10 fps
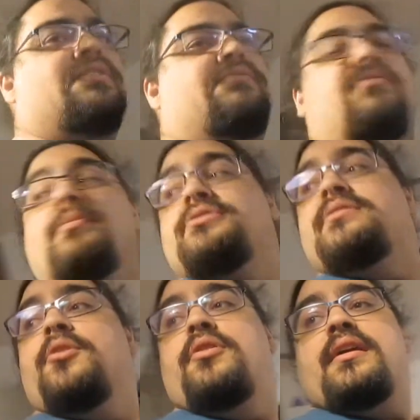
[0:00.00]
For most of the
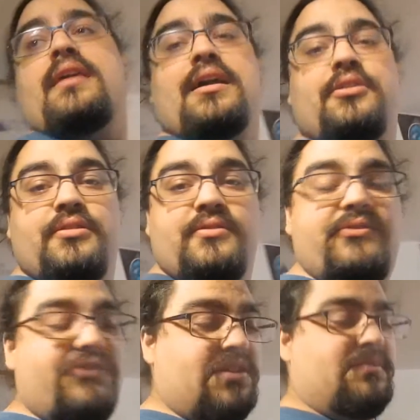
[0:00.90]
morning, I couldn't
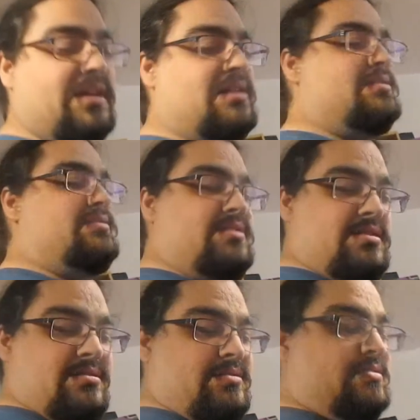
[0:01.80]
film because
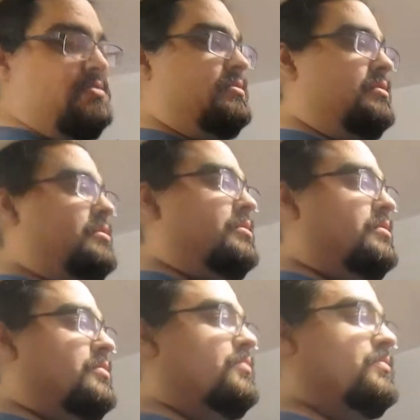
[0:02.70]
it
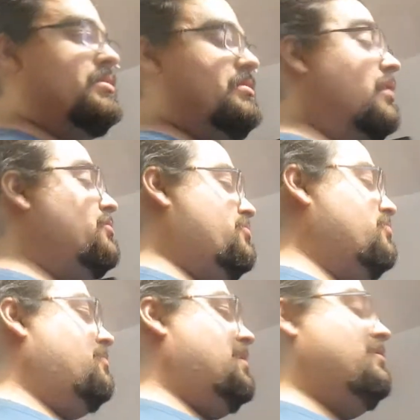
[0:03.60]
was
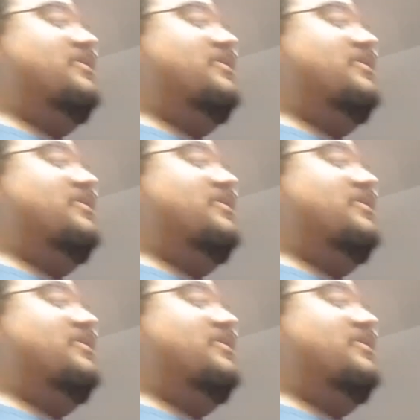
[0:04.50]
thunderstorming, and I